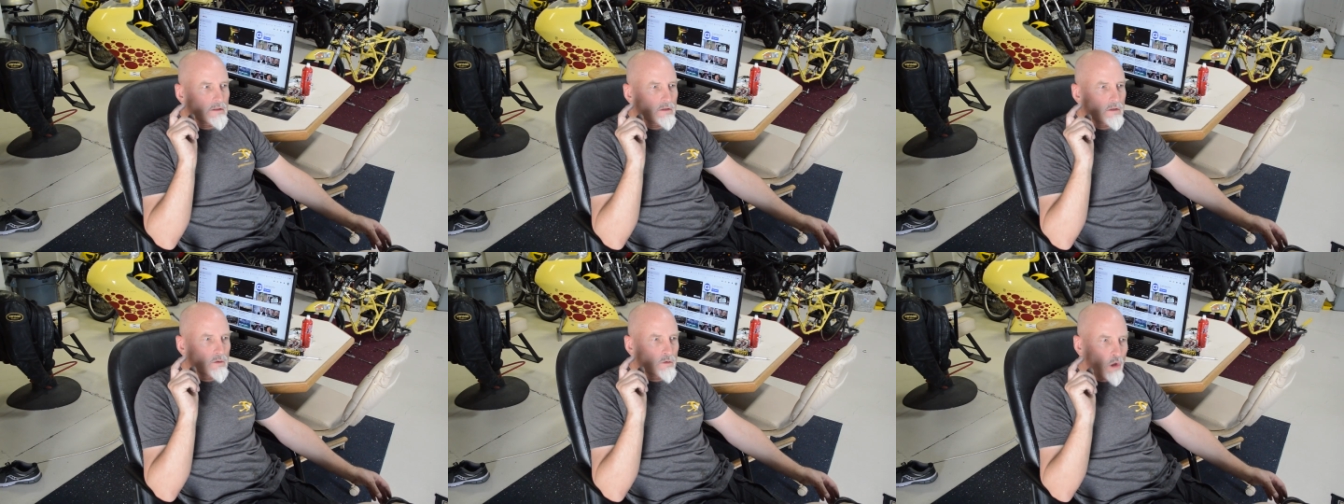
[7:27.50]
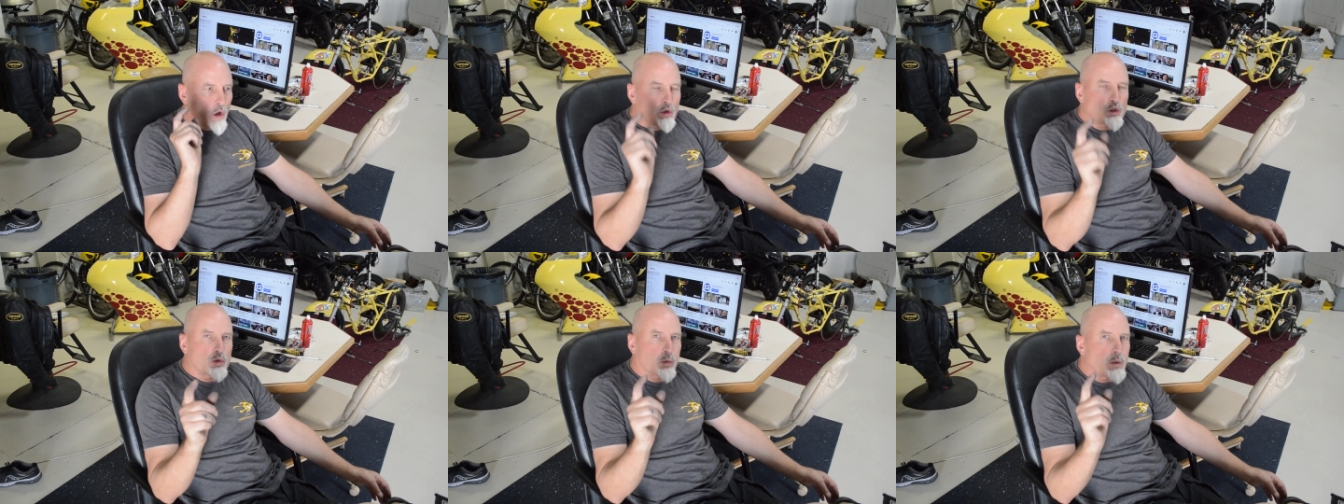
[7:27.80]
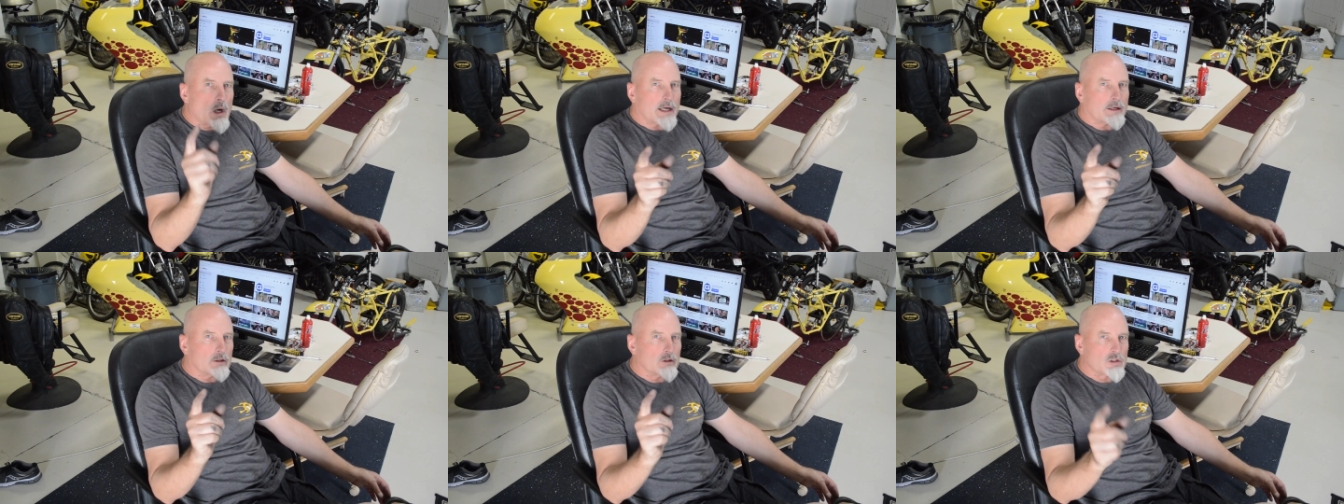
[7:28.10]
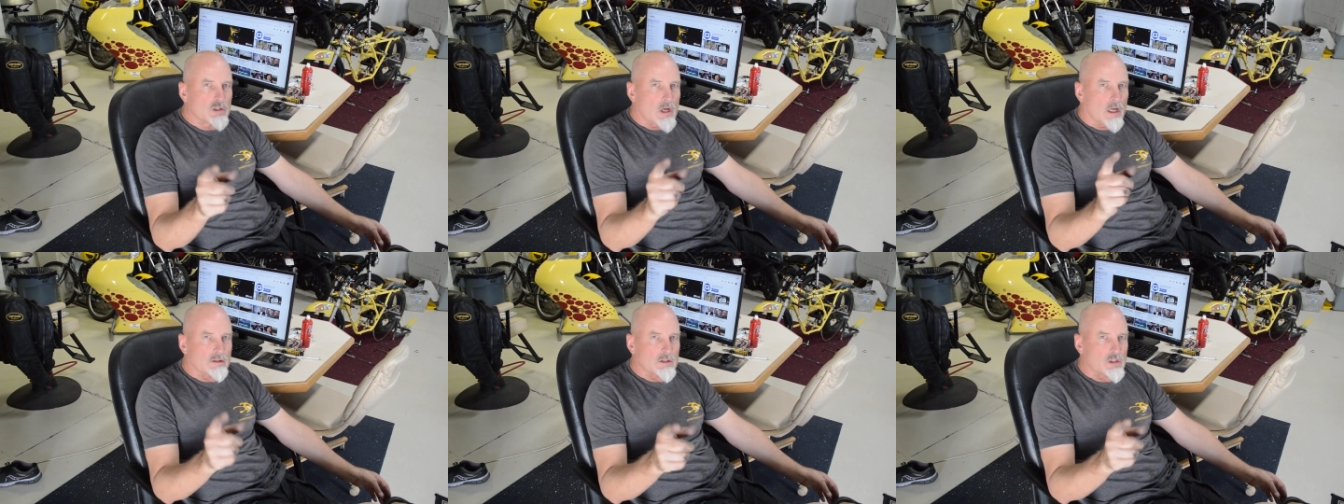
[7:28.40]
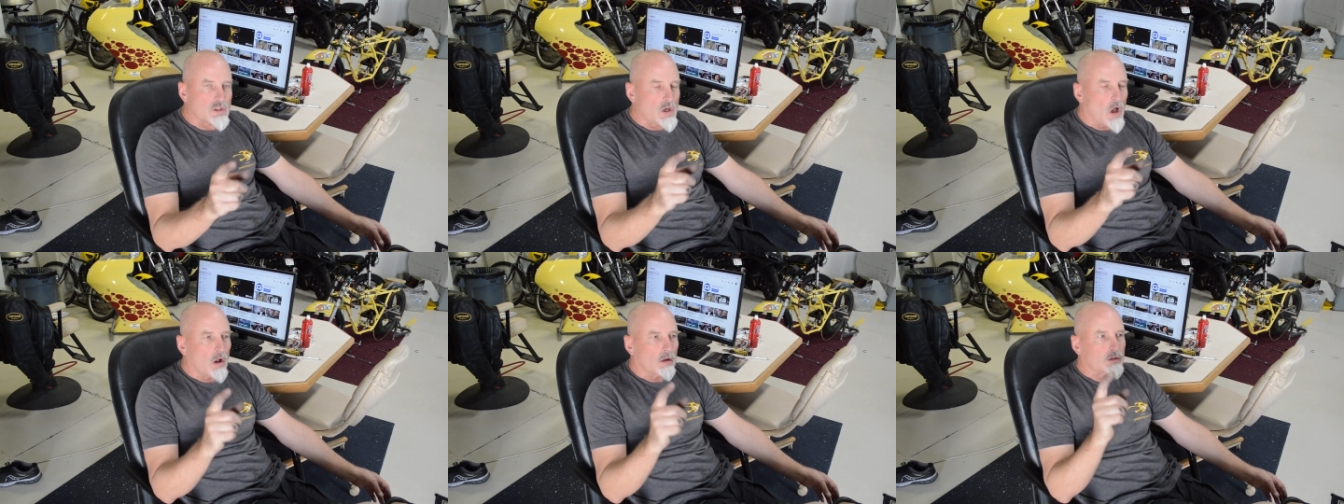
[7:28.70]
those records on the
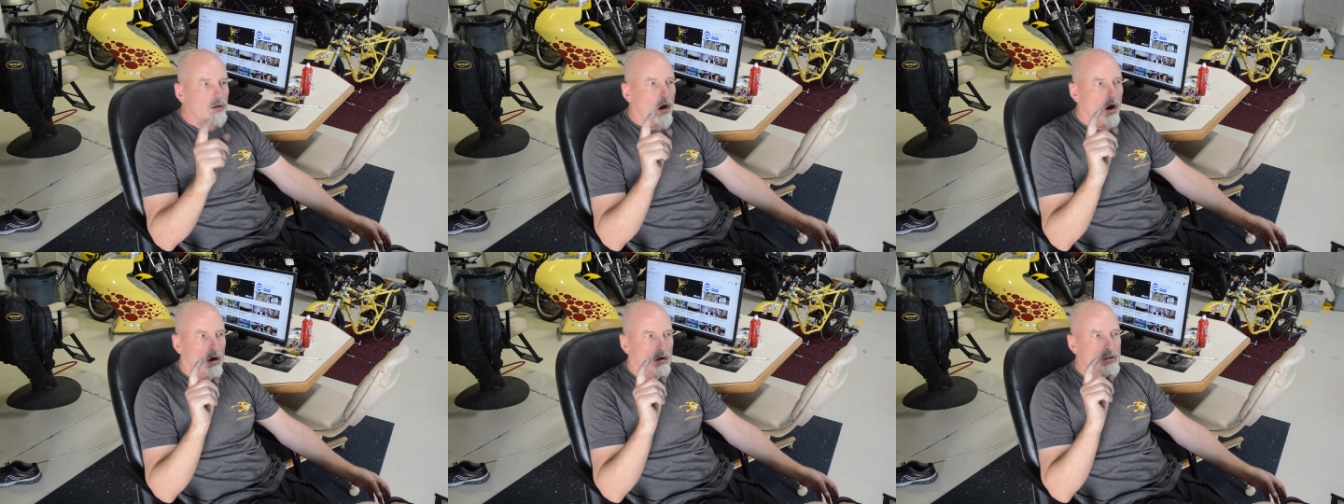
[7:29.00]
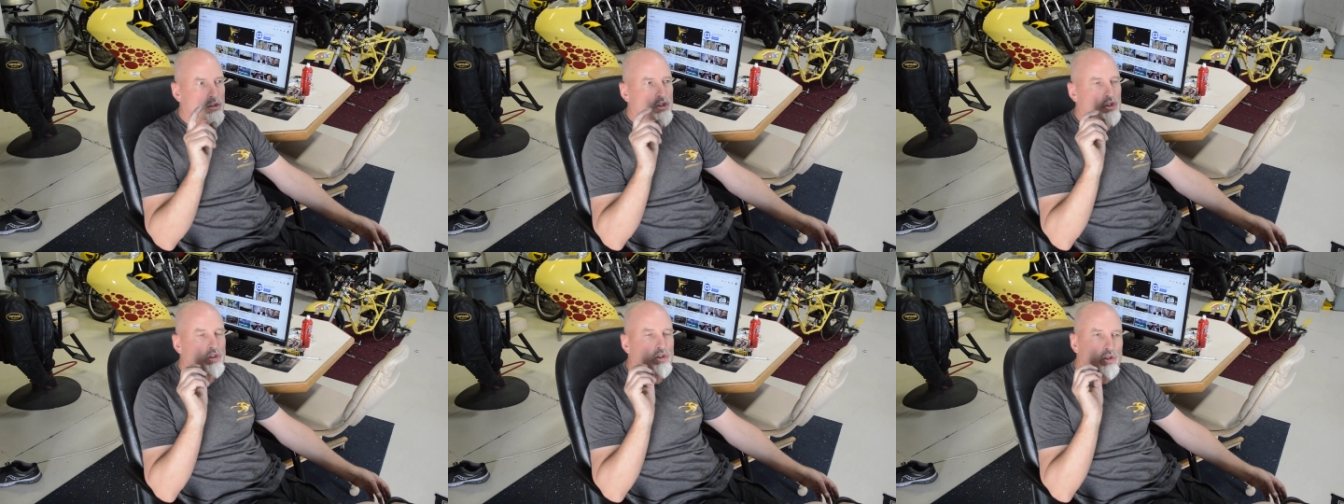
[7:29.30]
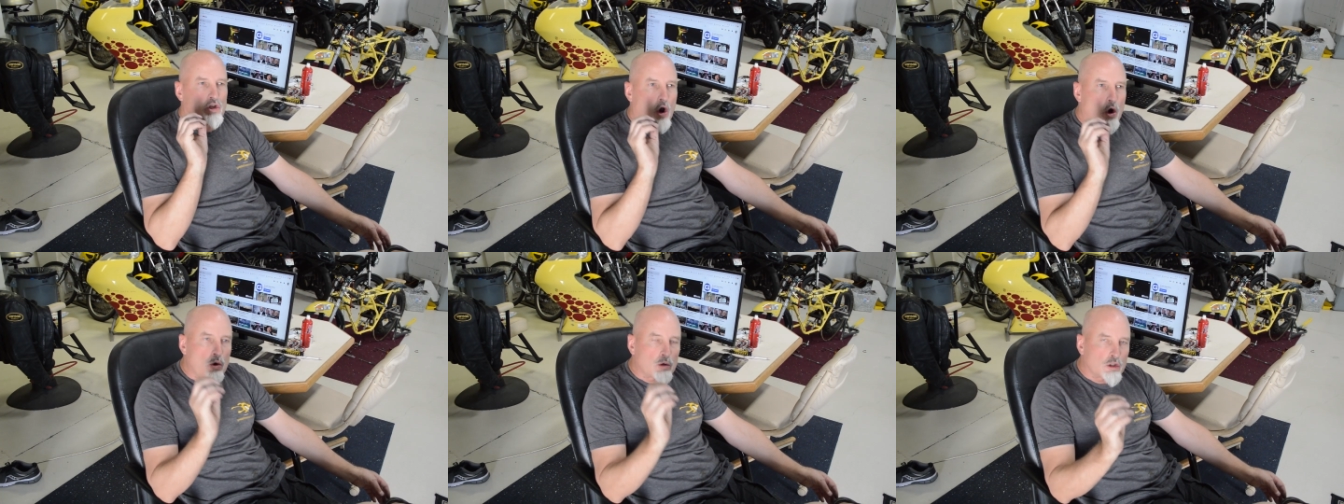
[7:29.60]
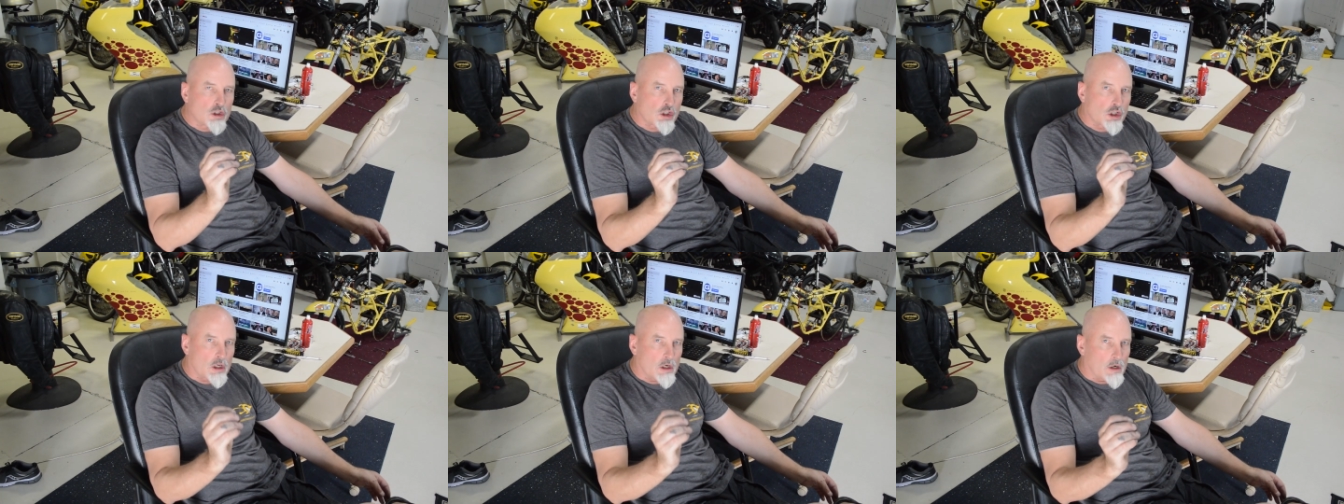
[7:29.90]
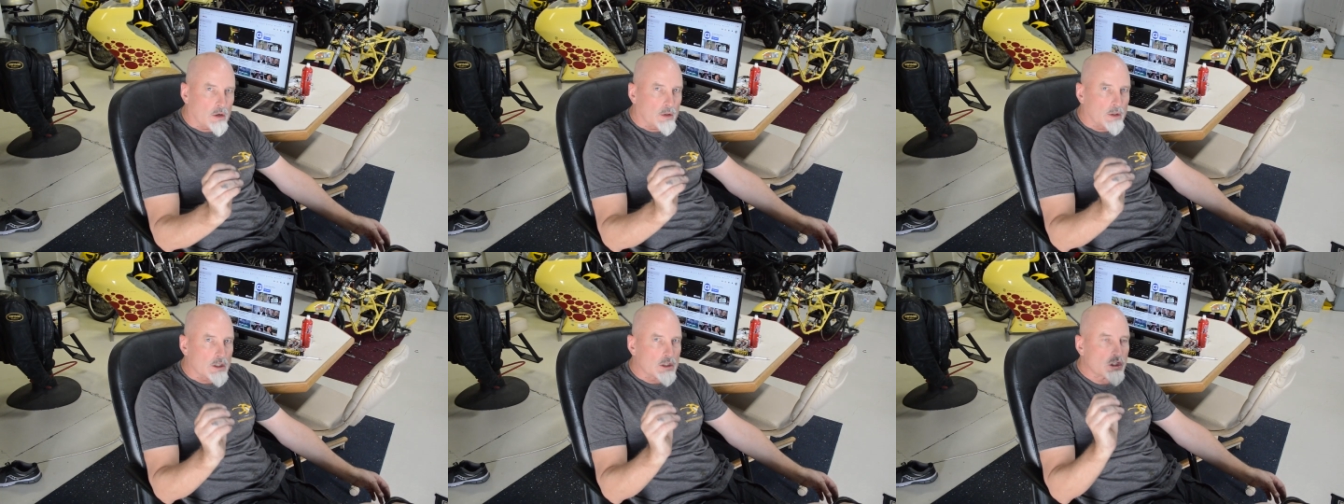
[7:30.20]
salt are so
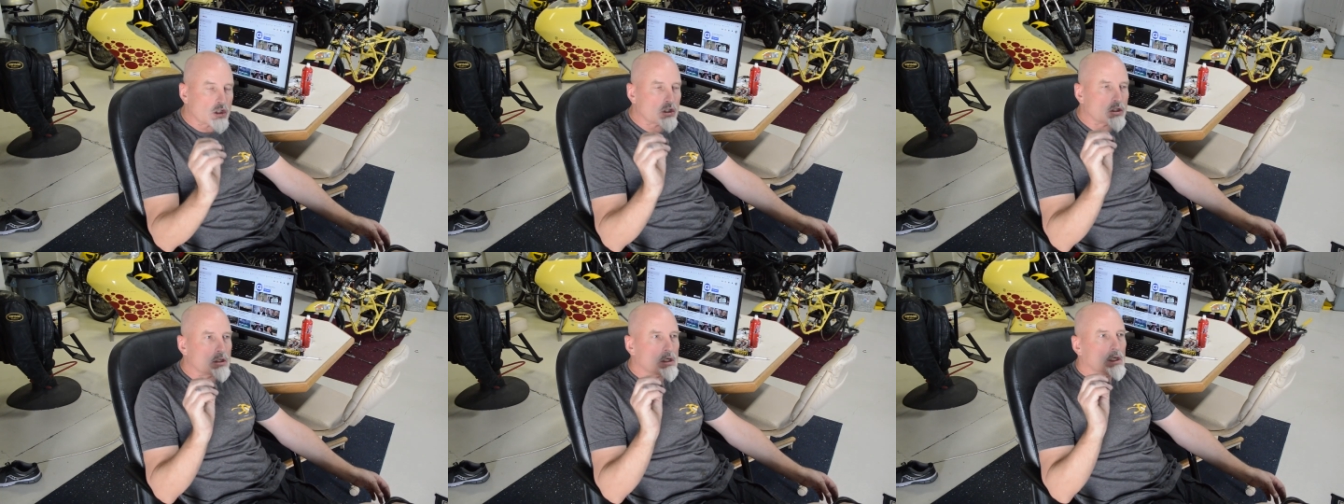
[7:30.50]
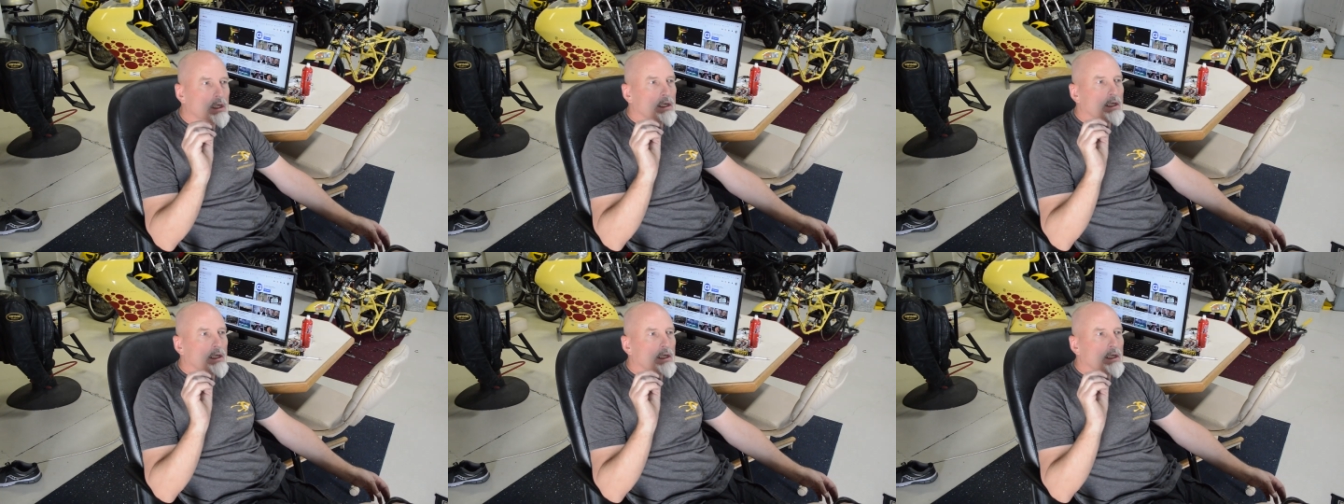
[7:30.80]
cherished,